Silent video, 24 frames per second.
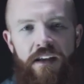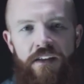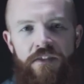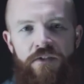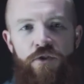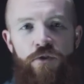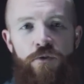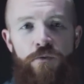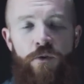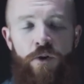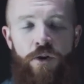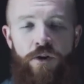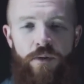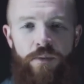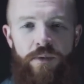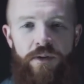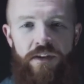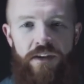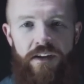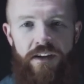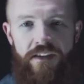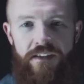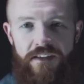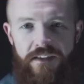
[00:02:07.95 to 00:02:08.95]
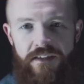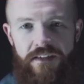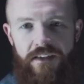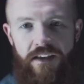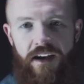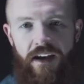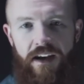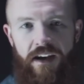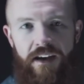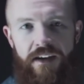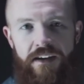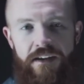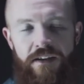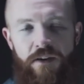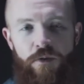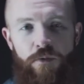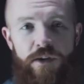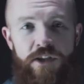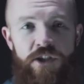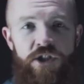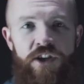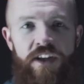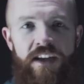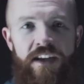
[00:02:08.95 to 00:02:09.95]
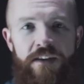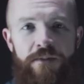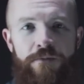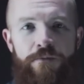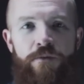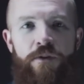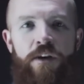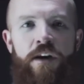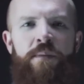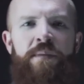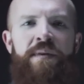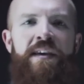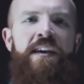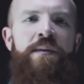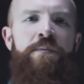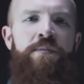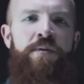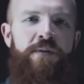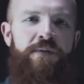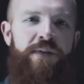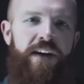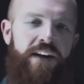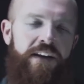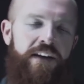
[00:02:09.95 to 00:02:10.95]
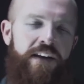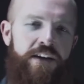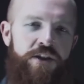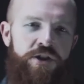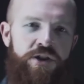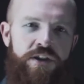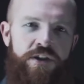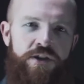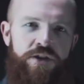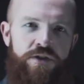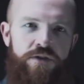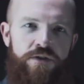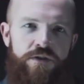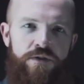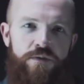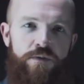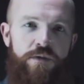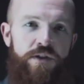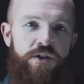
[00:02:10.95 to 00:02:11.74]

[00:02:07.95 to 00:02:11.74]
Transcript: Two vulnerabilities uh, originate from input validation issues,